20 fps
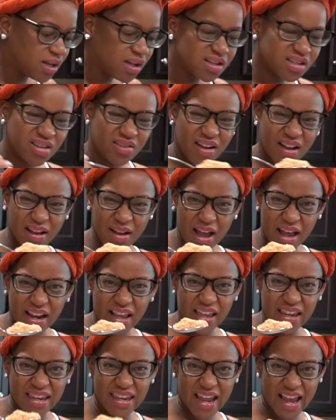So I've
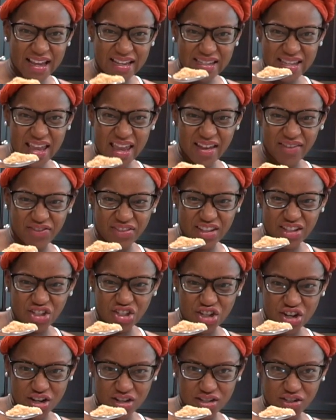got a nice hefty
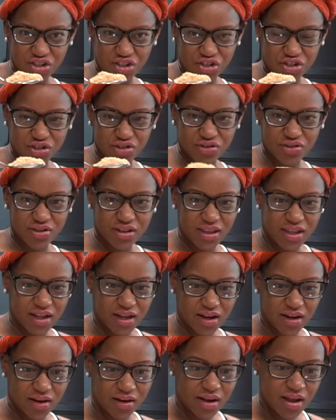chunk of sugar on
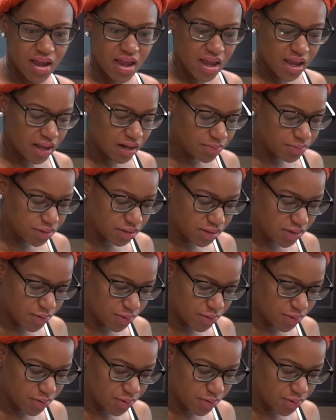there, and I'm just